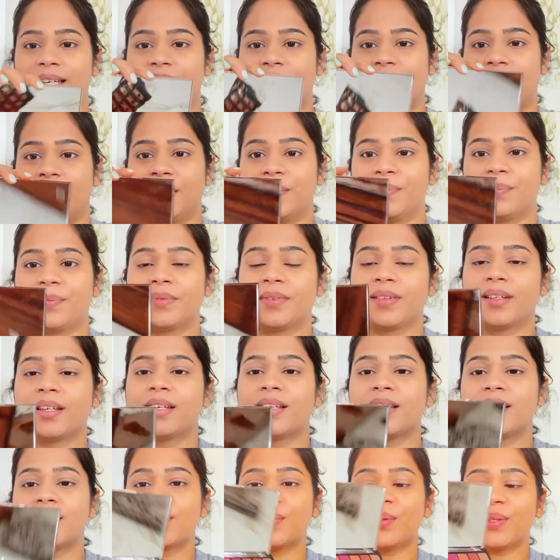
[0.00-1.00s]
Yeah.
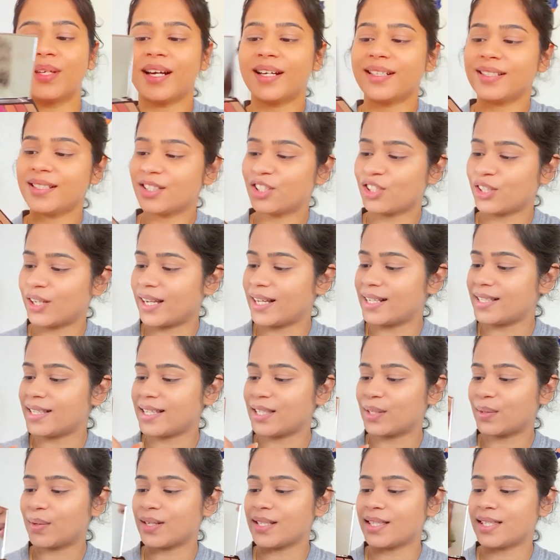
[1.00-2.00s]
So here are the shades.
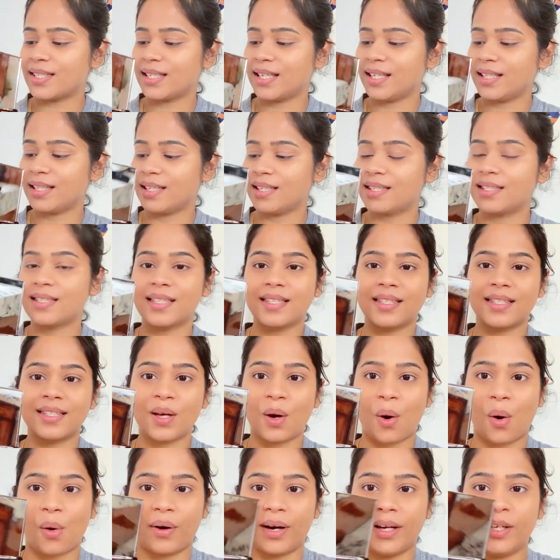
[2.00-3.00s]
As you can see, this is
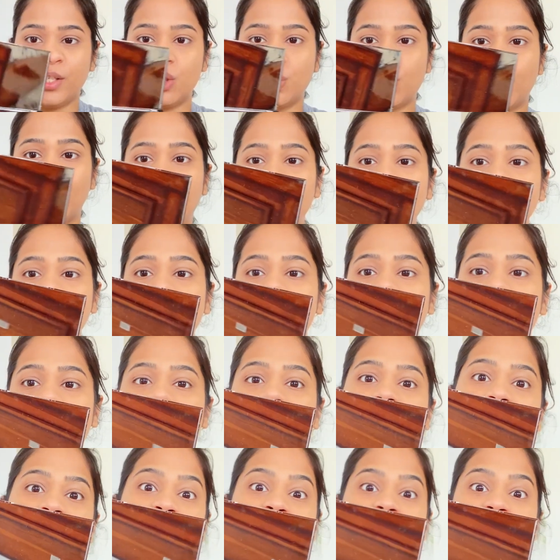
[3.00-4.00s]
the orange one
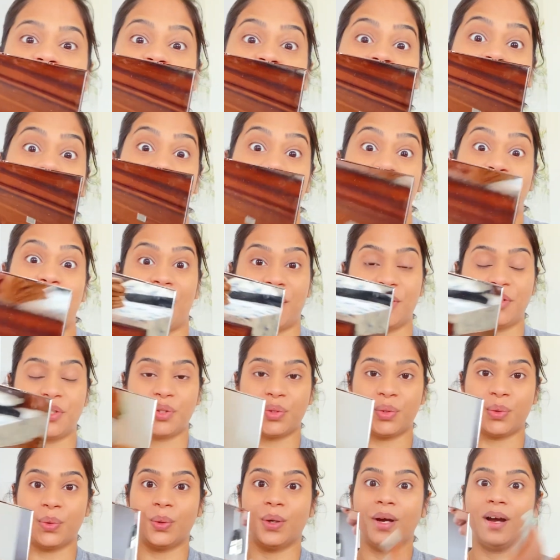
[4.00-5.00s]
which I want
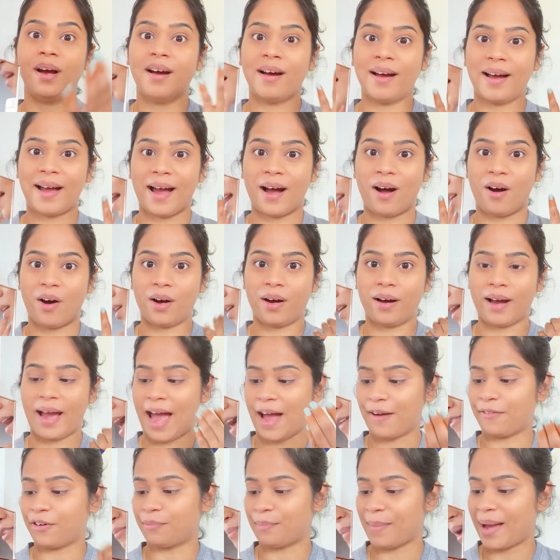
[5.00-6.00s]
to
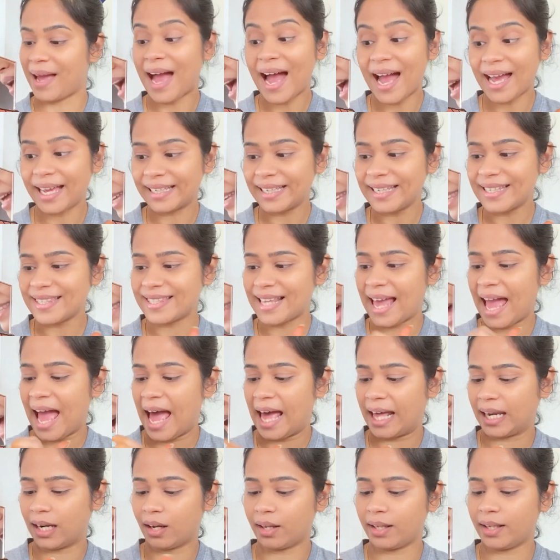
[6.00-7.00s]
have on my eyes,
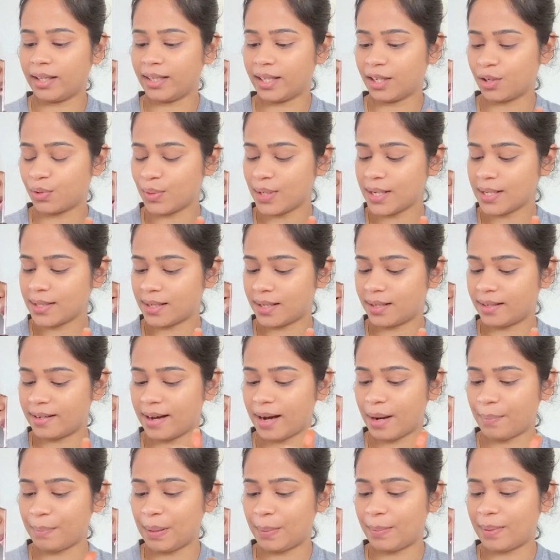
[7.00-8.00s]
and in the crease
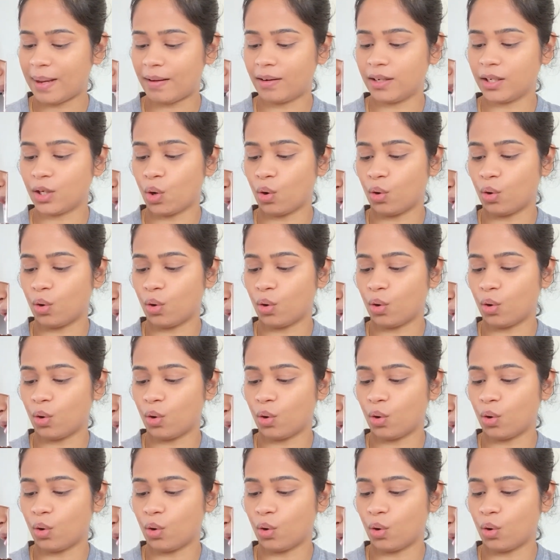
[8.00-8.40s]
area maybe I'll